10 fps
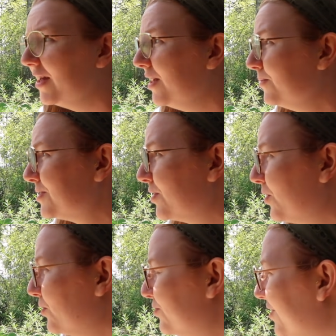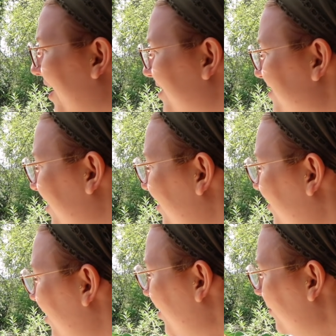It was a whole fiasco.
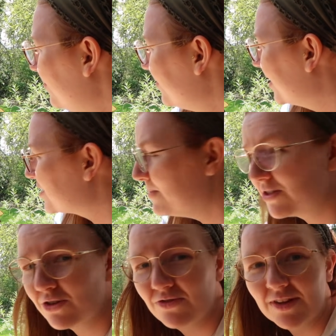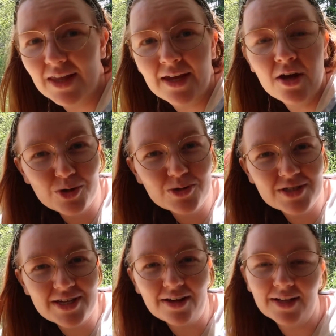Oh, that's Mister Finley. Rue's
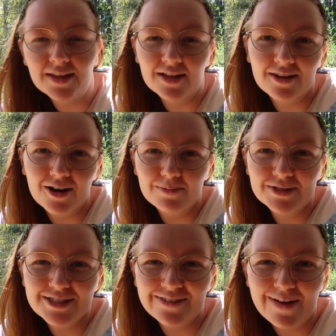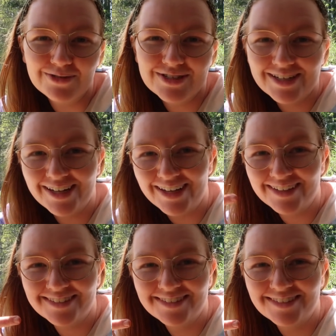sounding the alarm, so I'm just
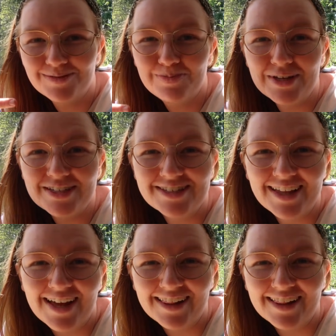gonna piece the